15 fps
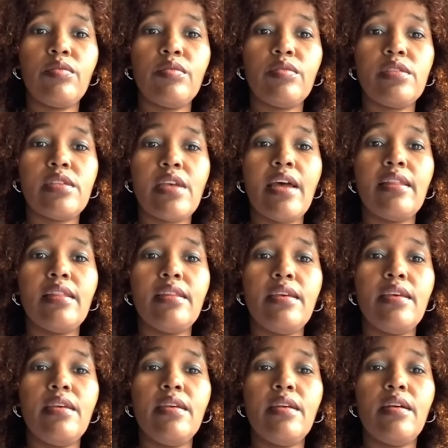
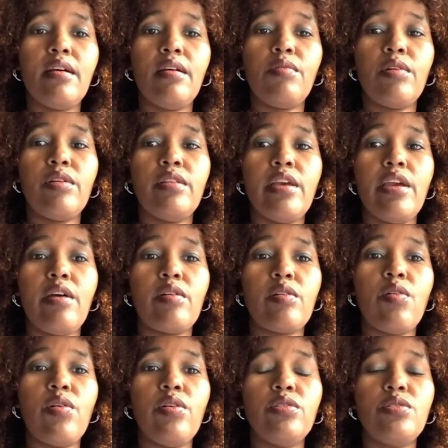sadly, when they are
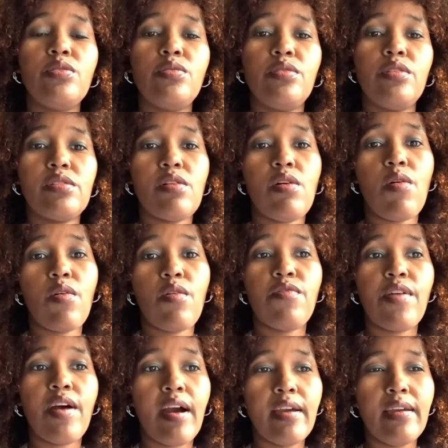going through this
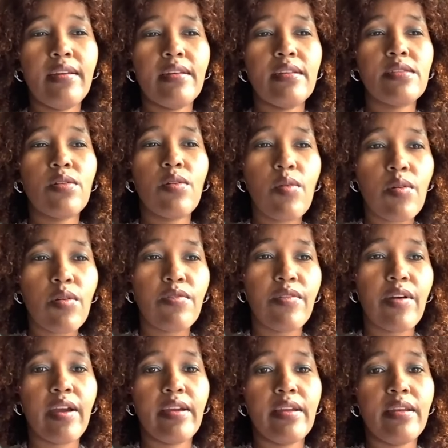horrifying, it's a
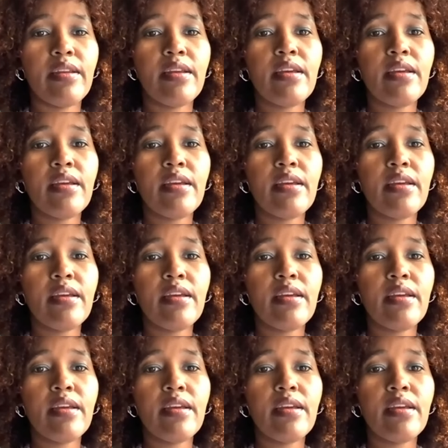horrifying